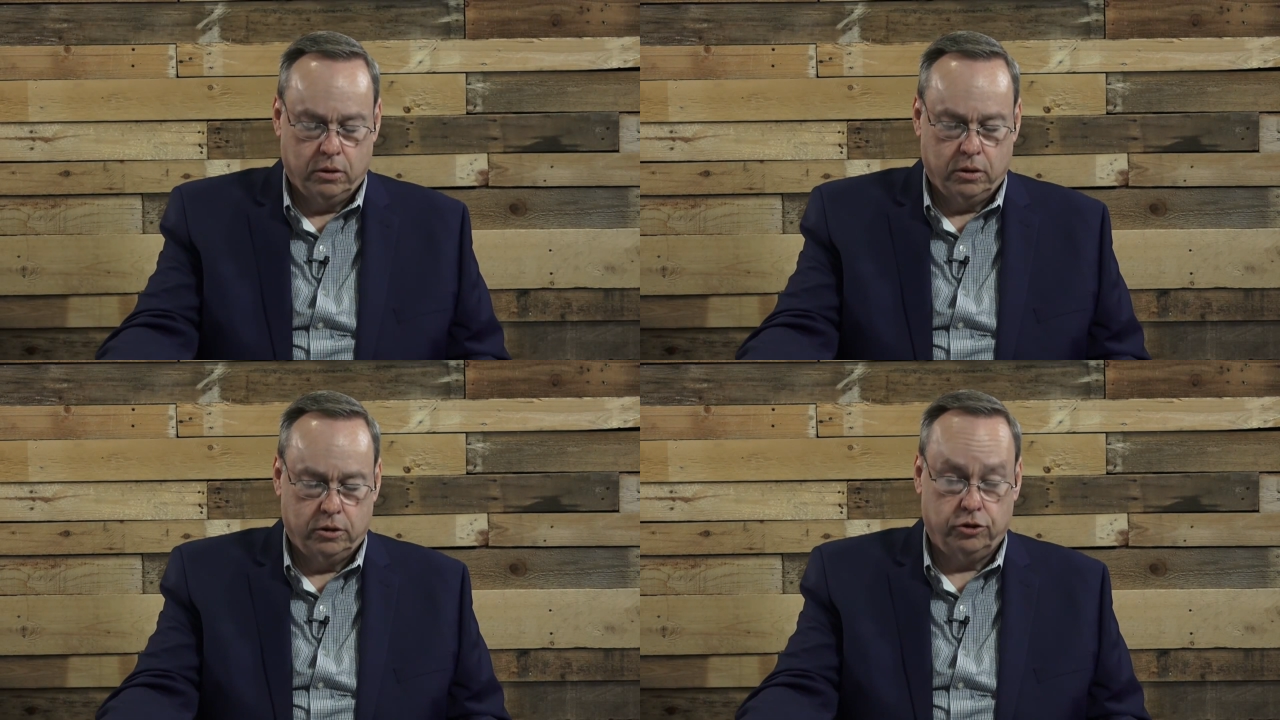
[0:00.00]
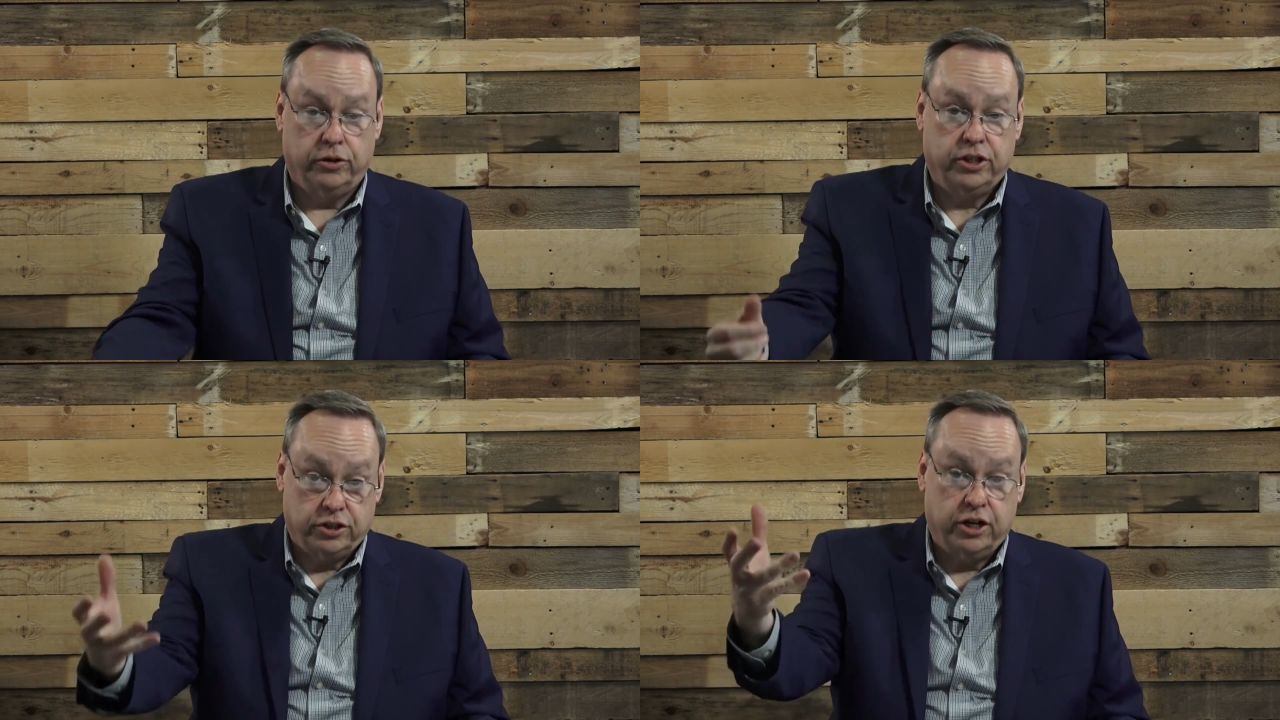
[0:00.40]
So he
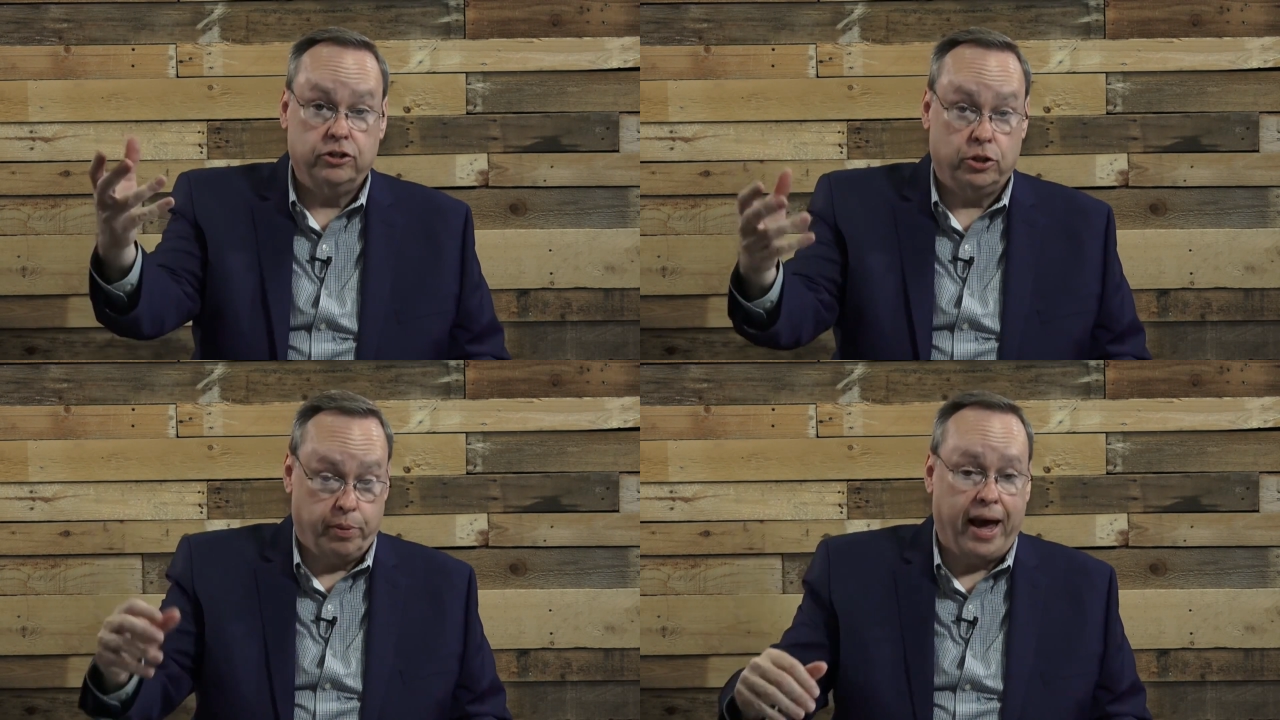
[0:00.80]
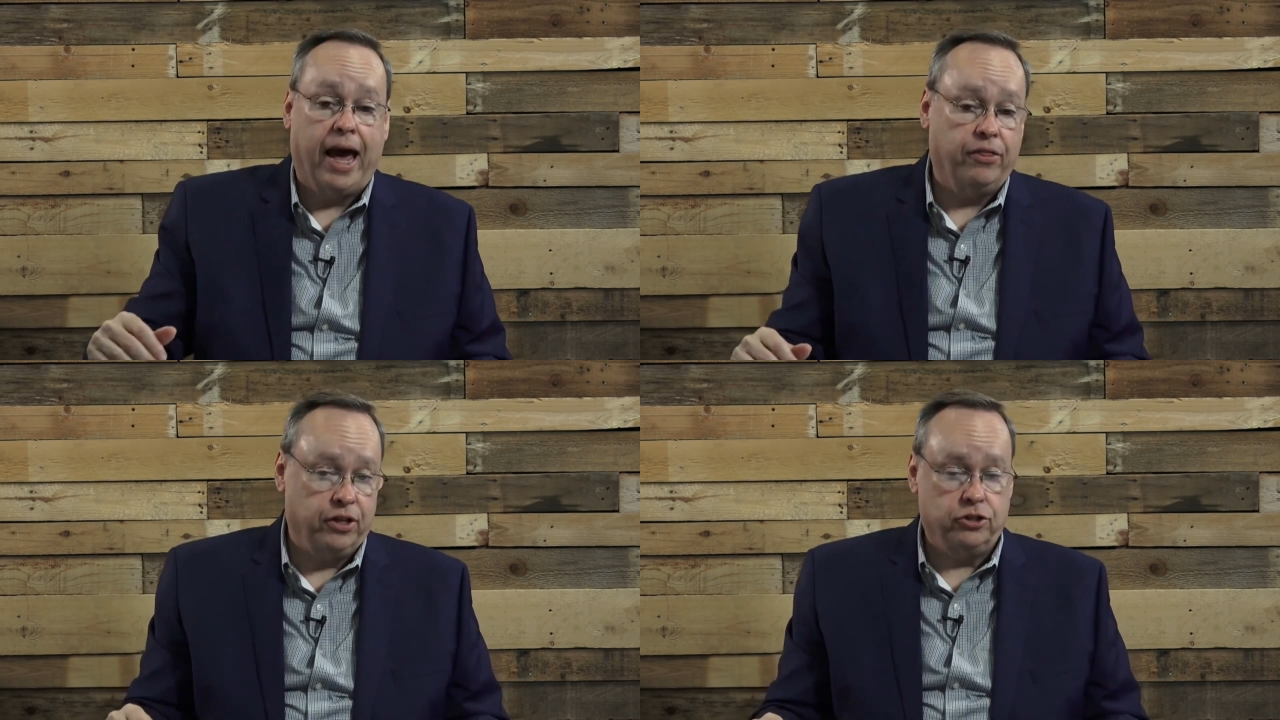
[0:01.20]
says, here's the
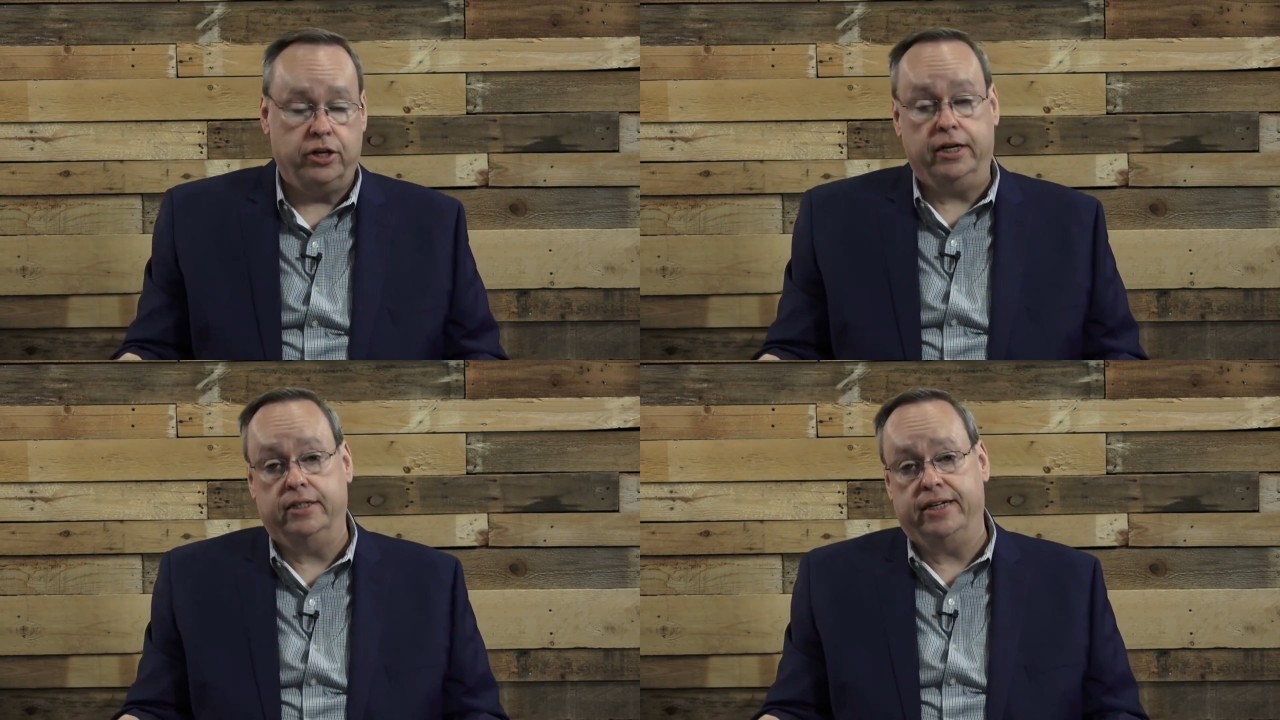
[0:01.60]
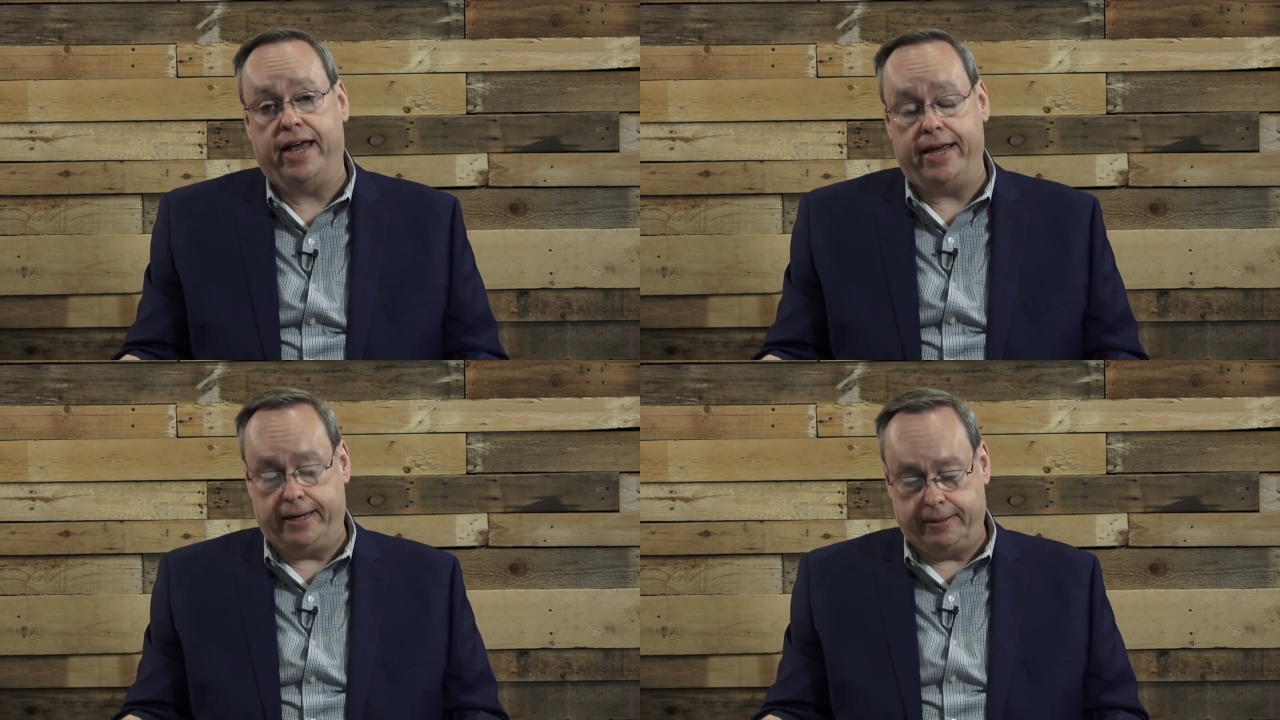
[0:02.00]
path that you need to
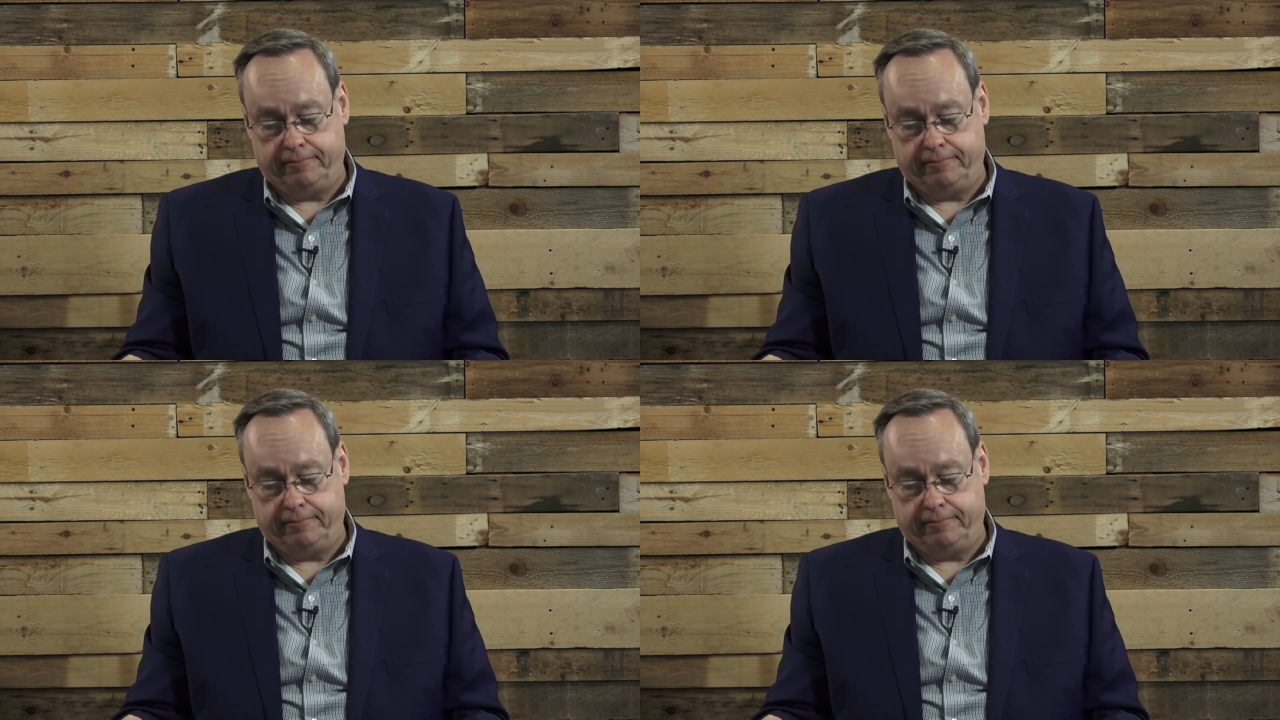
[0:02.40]
take.